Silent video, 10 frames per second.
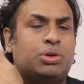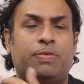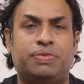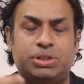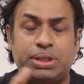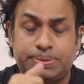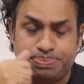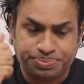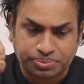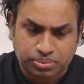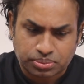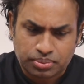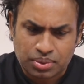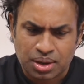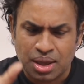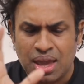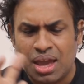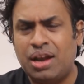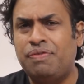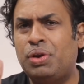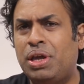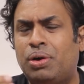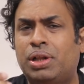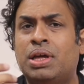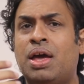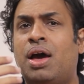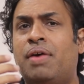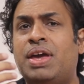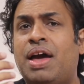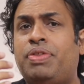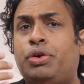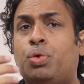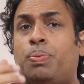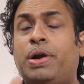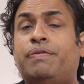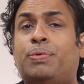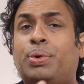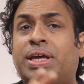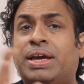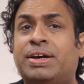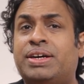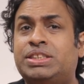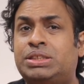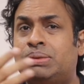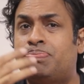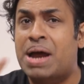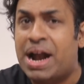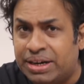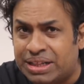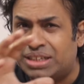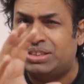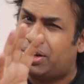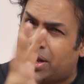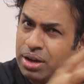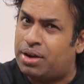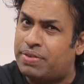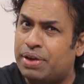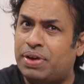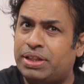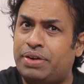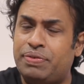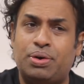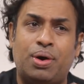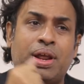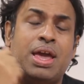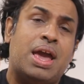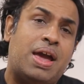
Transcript: offices. And if you recall, we have the 2.4 gigahertz band, that is the regular Wi-Fi that we call.